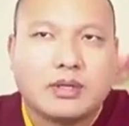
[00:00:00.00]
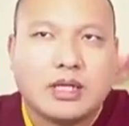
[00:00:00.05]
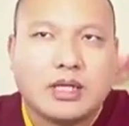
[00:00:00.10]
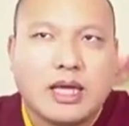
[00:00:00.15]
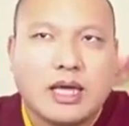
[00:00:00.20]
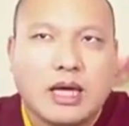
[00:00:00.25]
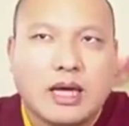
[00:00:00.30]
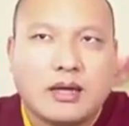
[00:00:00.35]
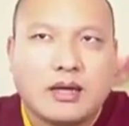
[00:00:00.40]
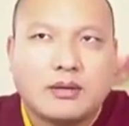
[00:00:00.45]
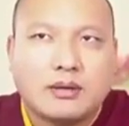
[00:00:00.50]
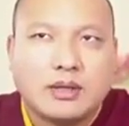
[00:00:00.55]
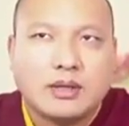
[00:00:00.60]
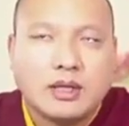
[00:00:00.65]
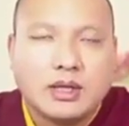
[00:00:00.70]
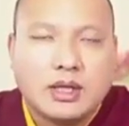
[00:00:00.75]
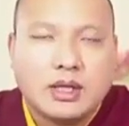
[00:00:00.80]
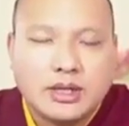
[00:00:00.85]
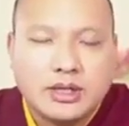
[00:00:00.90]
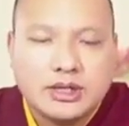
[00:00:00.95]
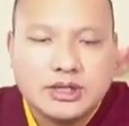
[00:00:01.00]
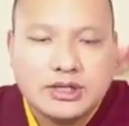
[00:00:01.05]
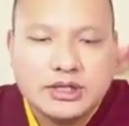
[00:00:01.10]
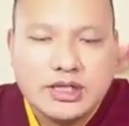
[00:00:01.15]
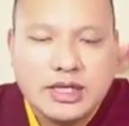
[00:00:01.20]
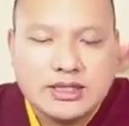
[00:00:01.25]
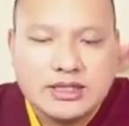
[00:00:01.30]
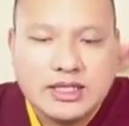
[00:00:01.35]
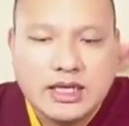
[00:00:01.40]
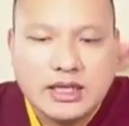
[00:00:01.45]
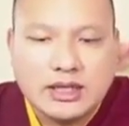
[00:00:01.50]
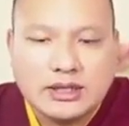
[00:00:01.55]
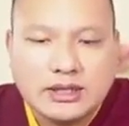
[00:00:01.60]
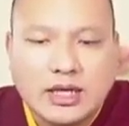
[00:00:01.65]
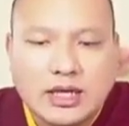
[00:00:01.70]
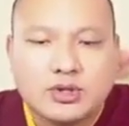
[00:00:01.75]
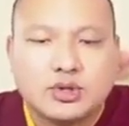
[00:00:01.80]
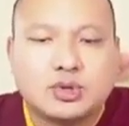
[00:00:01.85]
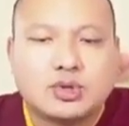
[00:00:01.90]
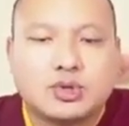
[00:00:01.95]
ordinary times
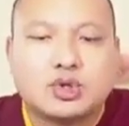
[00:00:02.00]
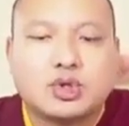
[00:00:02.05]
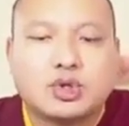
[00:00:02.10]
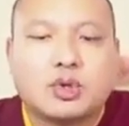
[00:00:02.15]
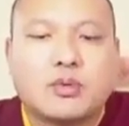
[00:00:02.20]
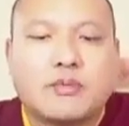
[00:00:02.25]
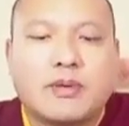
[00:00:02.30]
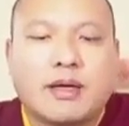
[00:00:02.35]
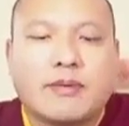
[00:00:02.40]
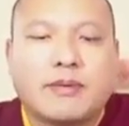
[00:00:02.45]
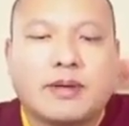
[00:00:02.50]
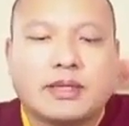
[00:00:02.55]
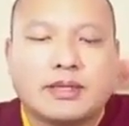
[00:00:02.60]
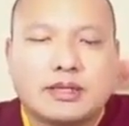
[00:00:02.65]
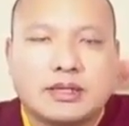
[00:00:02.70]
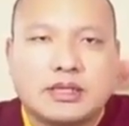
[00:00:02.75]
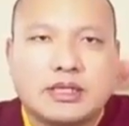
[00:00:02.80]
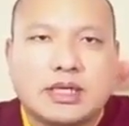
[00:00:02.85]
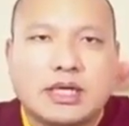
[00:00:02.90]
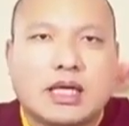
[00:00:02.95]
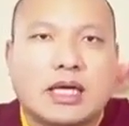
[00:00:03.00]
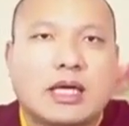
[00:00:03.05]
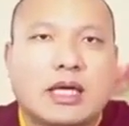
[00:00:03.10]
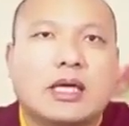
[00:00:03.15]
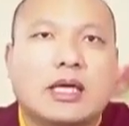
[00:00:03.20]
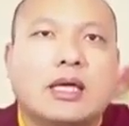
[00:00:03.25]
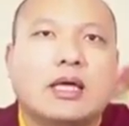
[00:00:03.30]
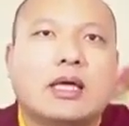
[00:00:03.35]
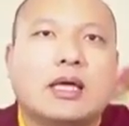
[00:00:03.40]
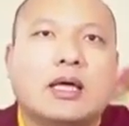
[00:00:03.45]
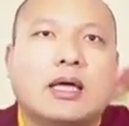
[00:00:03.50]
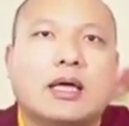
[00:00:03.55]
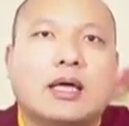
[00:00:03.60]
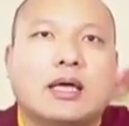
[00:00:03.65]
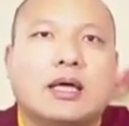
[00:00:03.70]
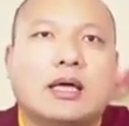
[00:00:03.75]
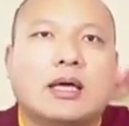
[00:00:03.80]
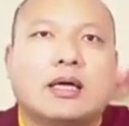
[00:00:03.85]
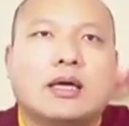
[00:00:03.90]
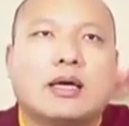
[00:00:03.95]
during the meat. Even at Losuru, you were
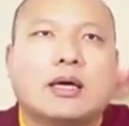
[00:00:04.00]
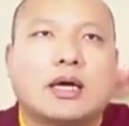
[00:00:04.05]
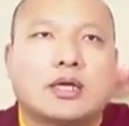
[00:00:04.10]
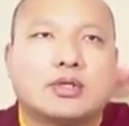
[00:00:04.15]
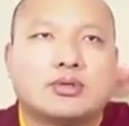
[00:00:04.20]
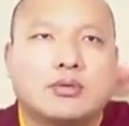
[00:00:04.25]
not allowed at